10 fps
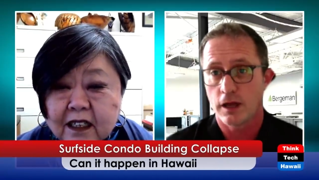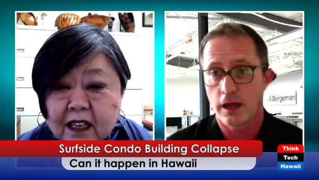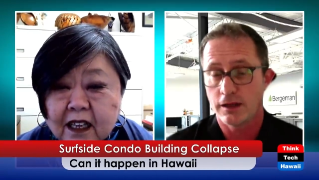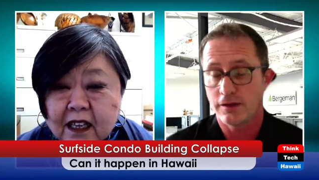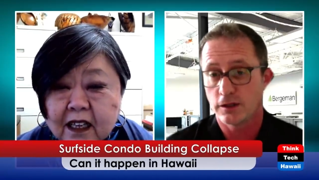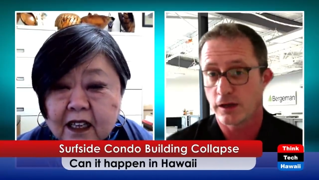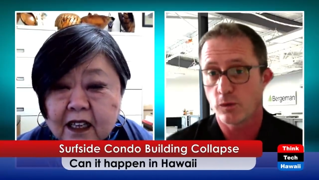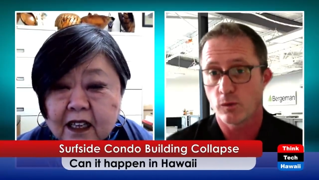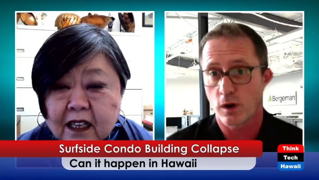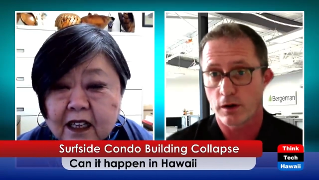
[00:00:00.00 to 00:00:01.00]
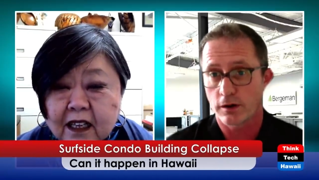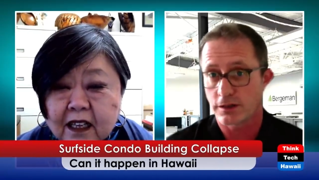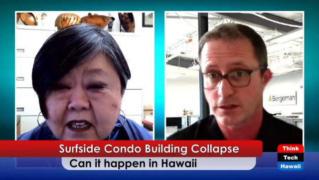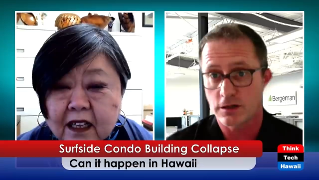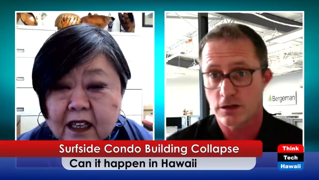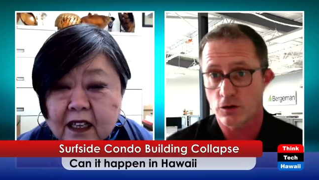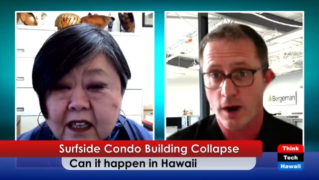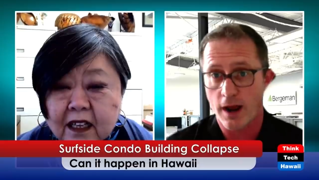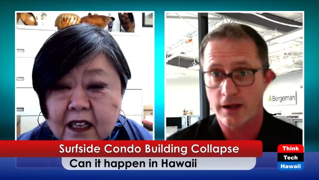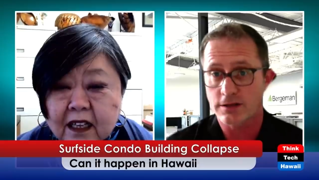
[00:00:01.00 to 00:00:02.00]
Speaker 1: and even liquid water gets into
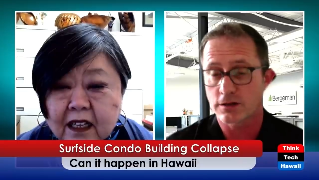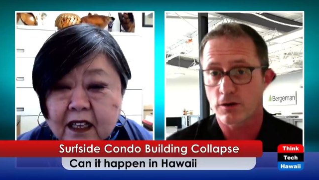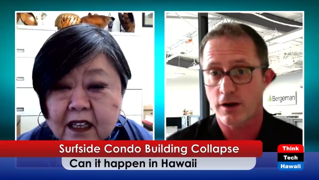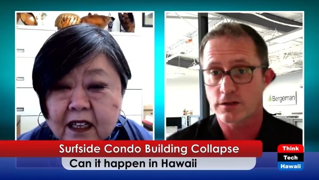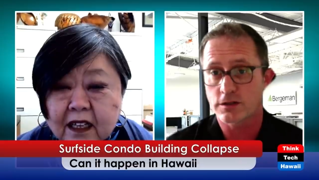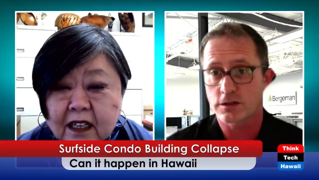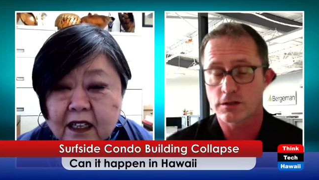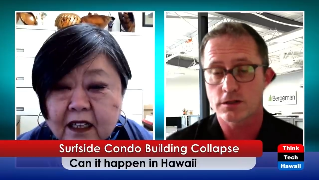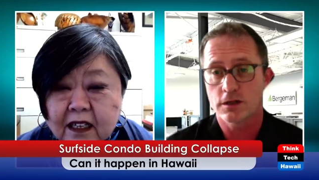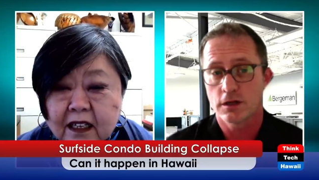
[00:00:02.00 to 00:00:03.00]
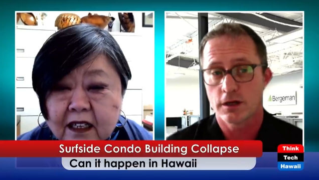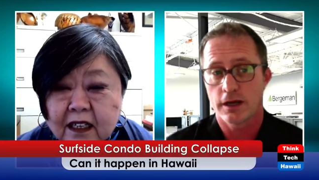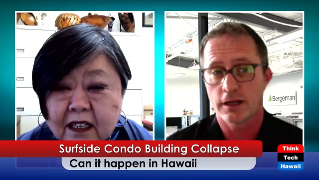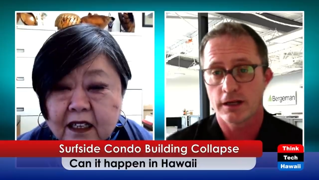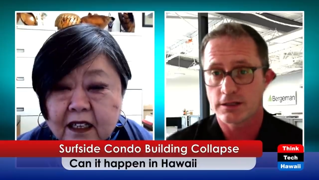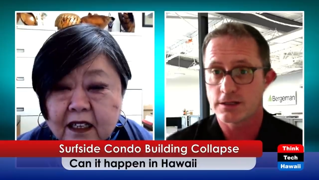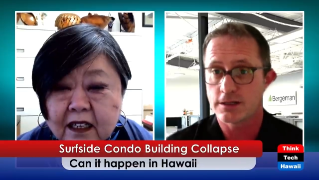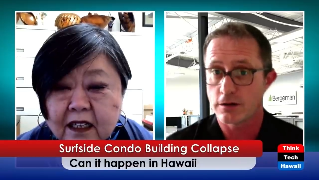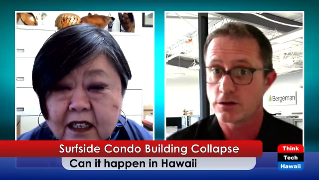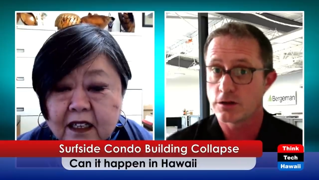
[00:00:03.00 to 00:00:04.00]
cracks and crevices, and it gets
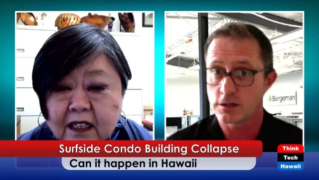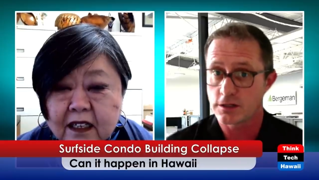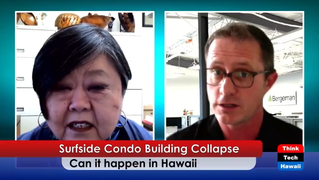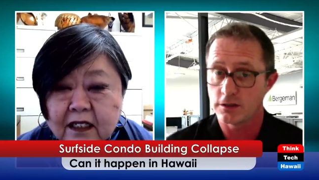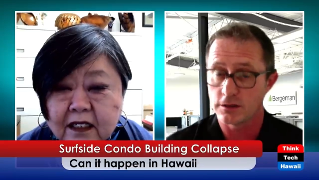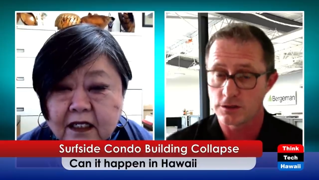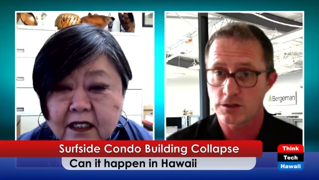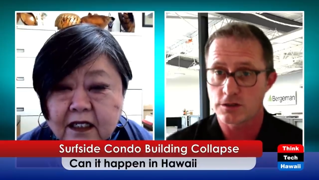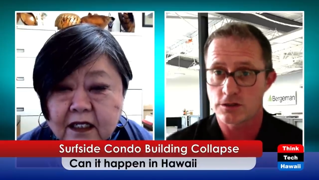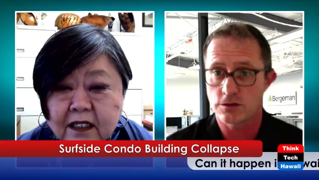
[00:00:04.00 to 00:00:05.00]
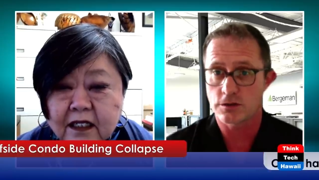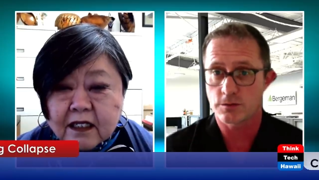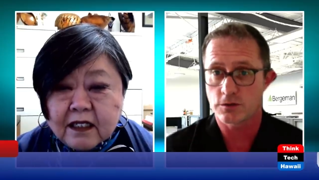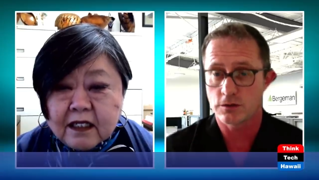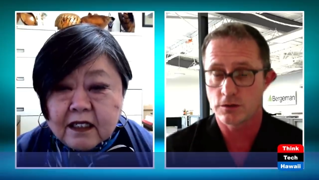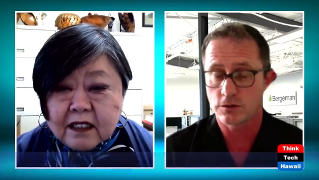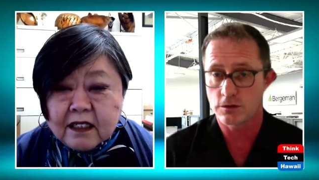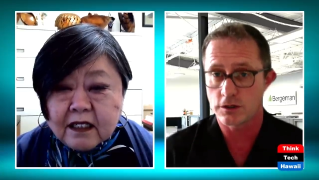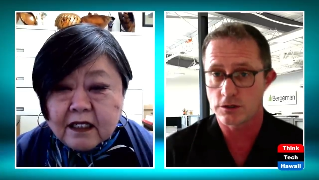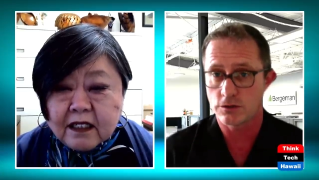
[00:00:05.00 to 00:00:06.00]
down to the steel, just as you
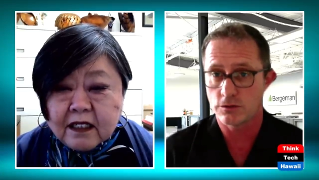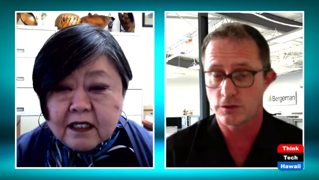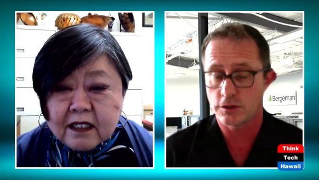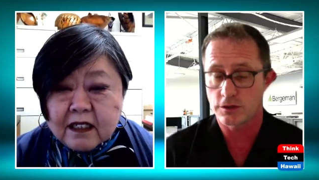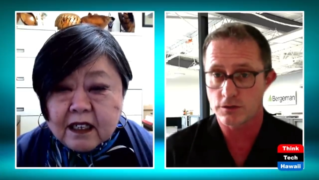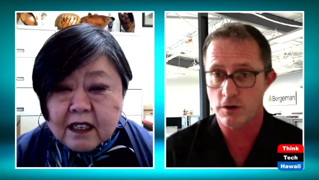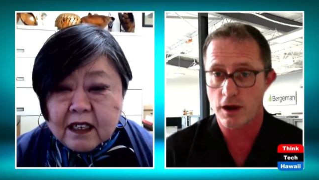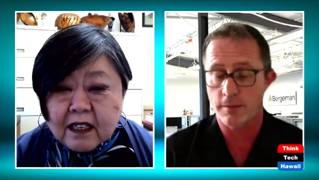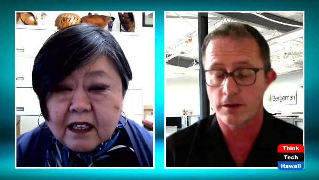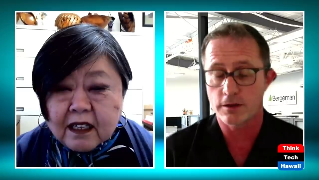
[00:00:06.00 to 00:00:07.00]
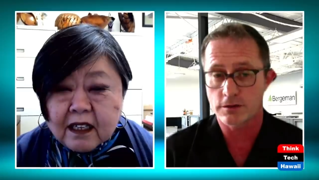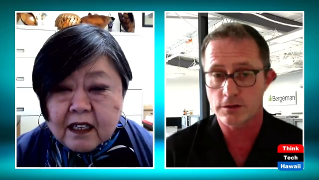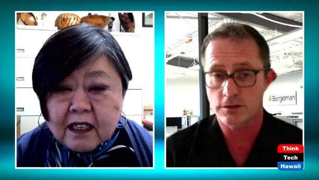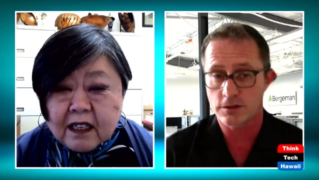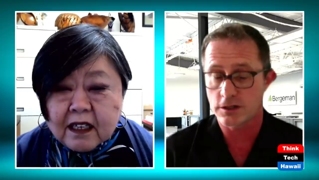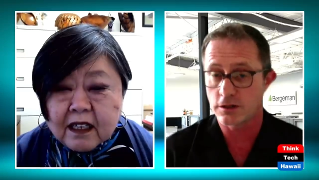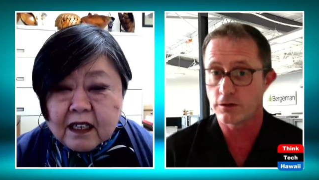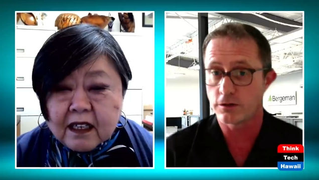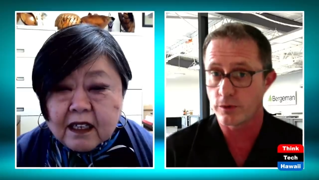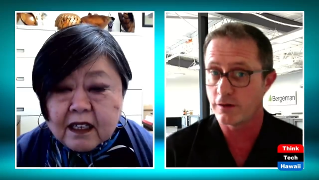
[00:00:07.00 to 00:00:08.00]
as you uh, describe. And the
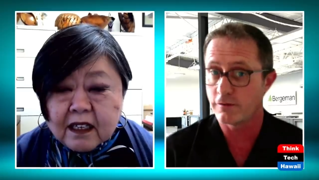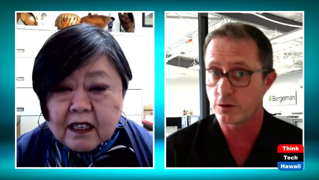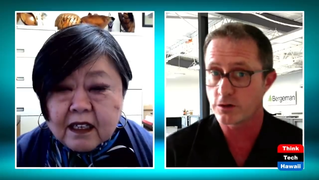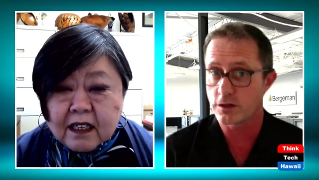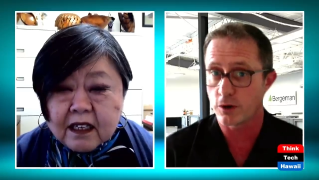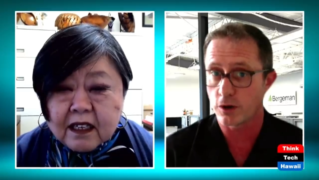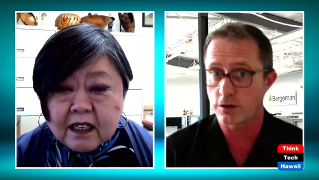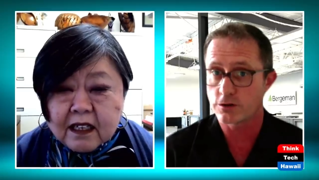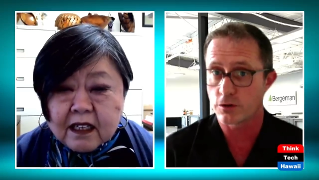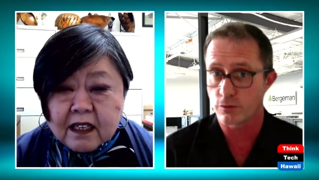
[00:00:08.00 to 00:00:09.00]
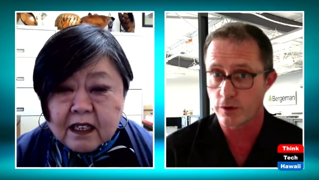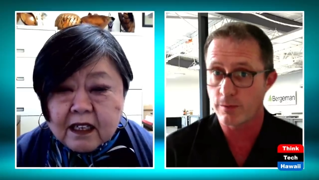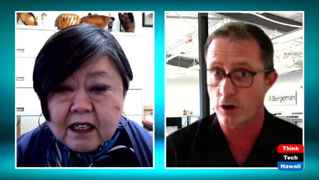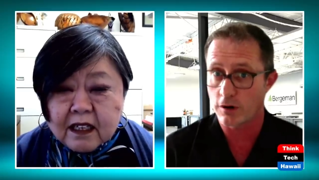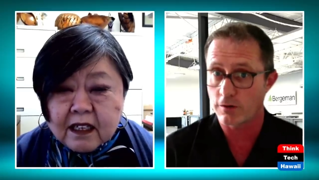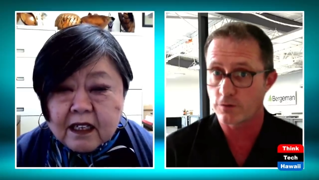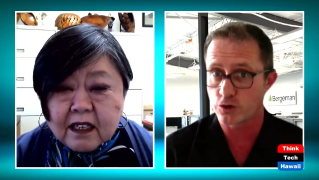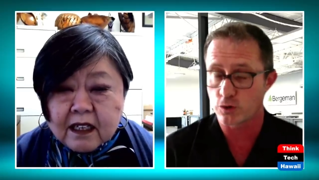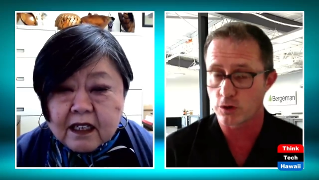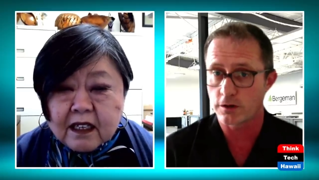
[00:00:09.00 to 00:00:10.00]
steel, the reinforcing bars, or the rebar for
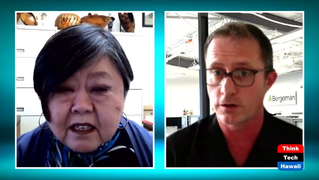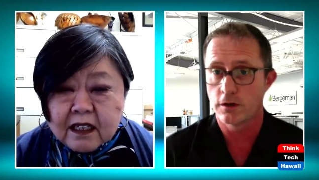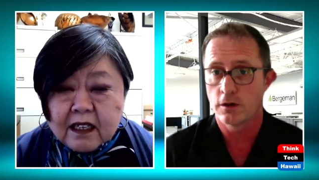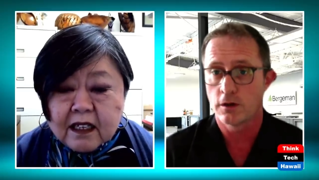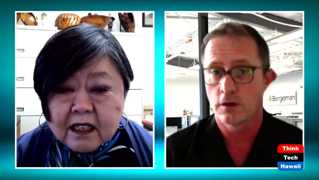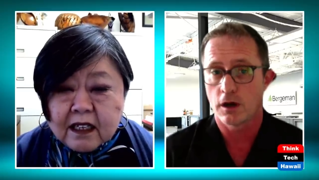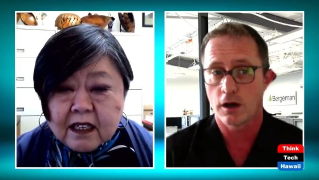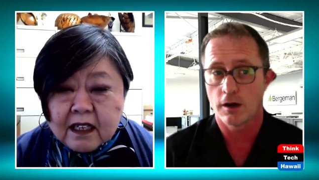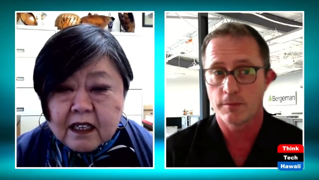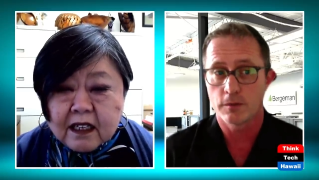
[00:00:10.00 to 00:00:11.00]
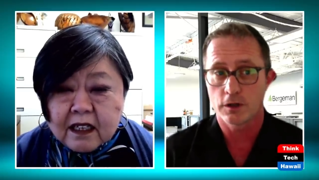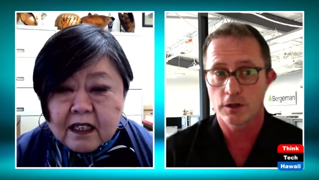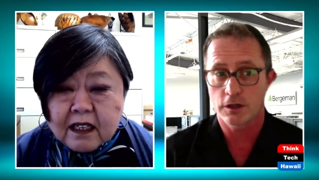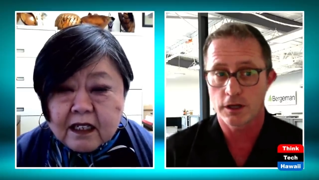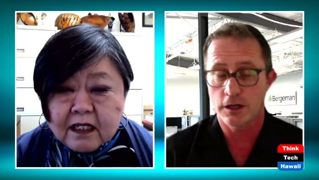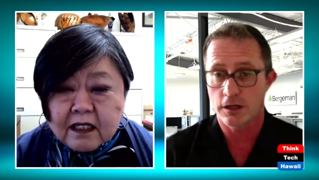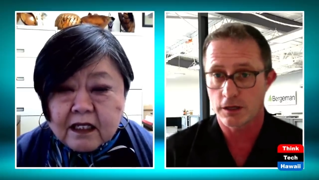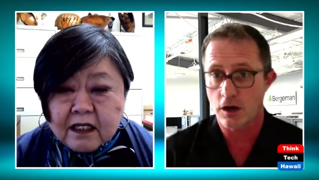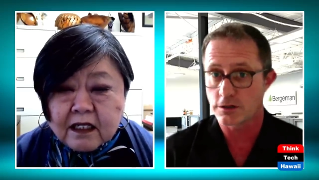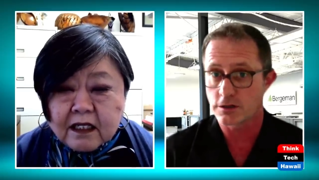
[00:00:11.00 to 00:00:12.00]
short, um, can
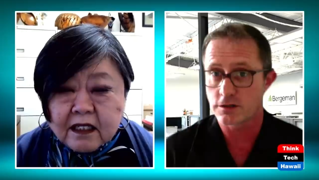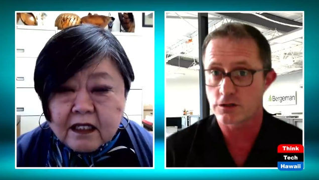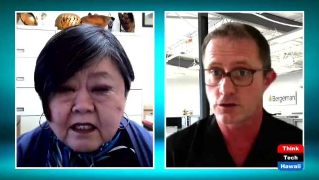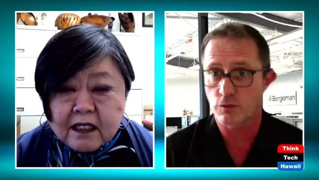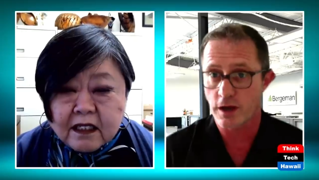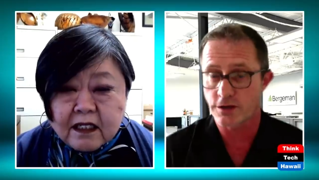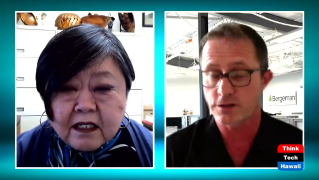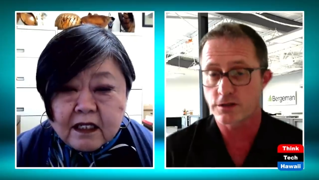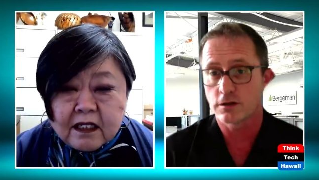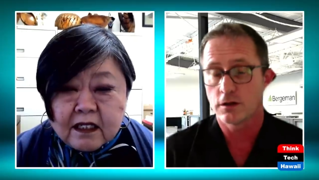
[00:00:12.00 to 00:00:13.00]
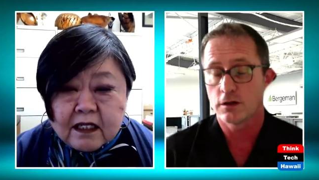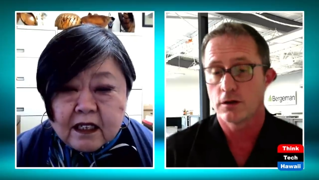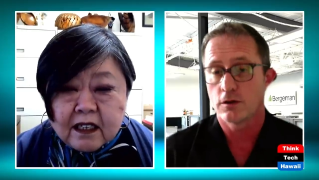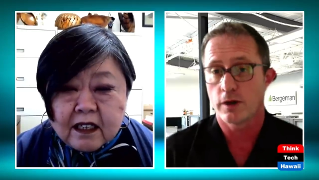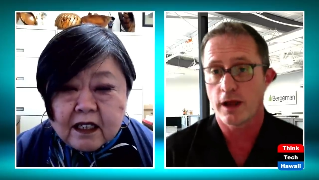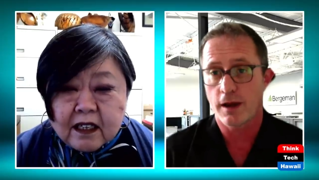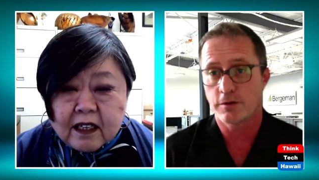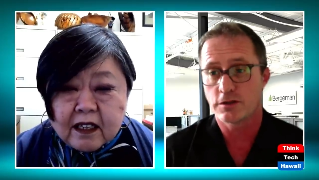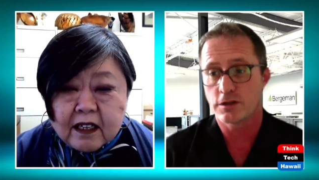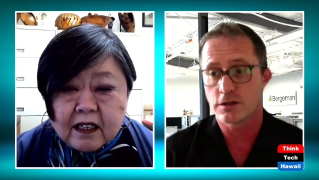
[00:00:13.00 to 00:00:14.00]
it causes it to rust. What
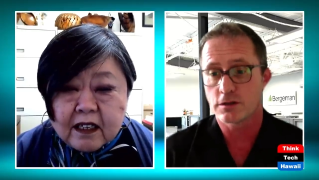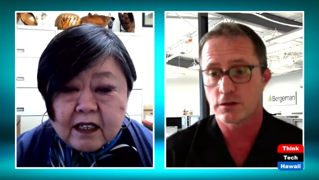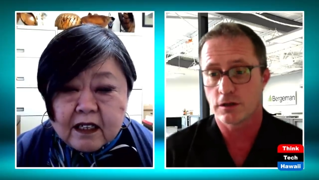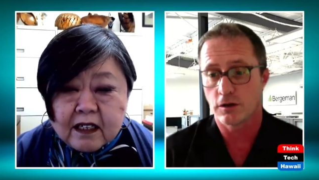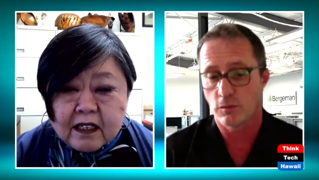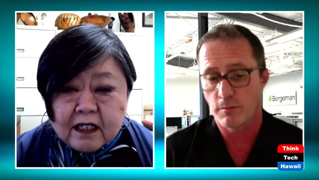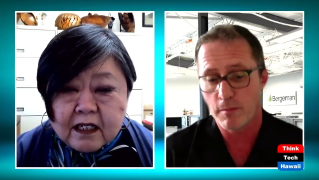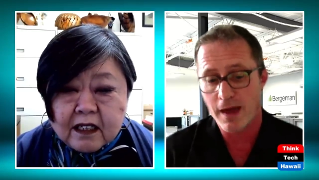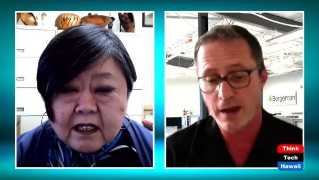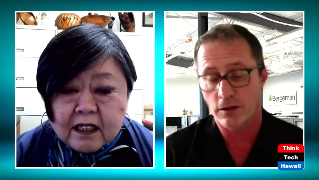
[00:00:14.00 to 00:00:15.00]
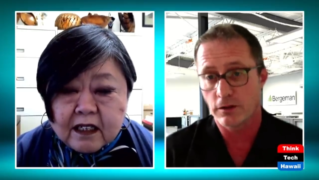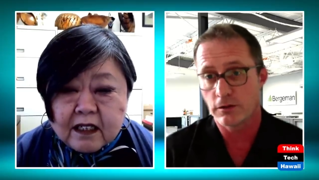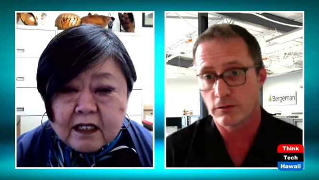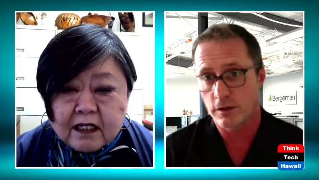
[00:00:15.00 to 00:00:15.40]
happens is, you know, metal